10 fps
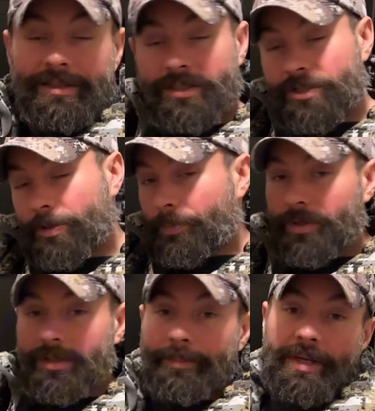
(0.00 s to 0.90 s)
just to
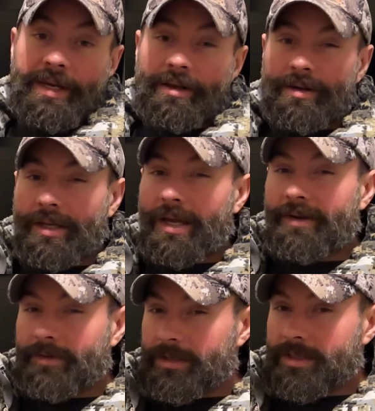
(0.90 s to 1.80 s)
put the beanie on, it kind
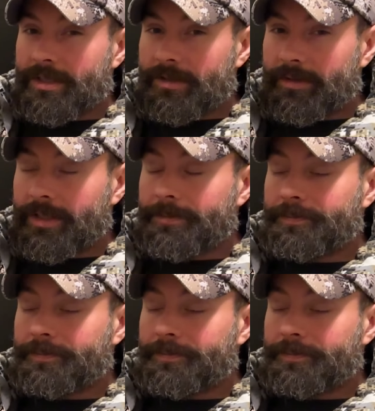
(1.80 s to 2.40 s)
of looks silly.